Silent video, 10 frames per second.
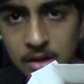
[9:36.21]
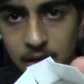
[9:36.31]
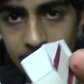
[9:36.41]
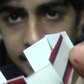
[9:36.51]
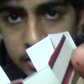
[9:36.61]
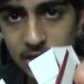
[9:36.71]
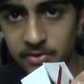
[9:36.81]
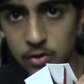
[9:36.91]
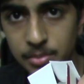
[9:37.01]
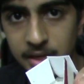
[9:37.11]
and it should have
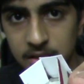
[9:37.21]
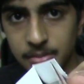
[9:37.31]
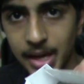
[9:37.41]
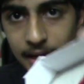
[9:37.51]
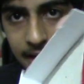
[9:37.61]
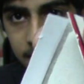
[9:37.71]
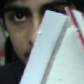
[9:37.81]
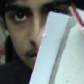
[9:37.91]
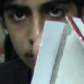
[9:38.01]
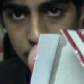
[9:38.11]
an opening at the back, and
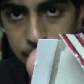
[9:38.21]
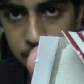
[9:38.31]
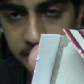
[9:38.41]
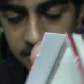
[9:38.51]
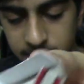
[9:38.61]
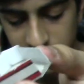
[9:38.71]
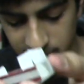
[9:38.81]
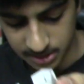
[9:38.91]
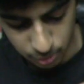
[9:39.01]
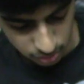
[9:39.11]
the top should be completely
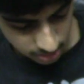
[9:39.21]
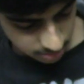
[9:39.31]
exposed.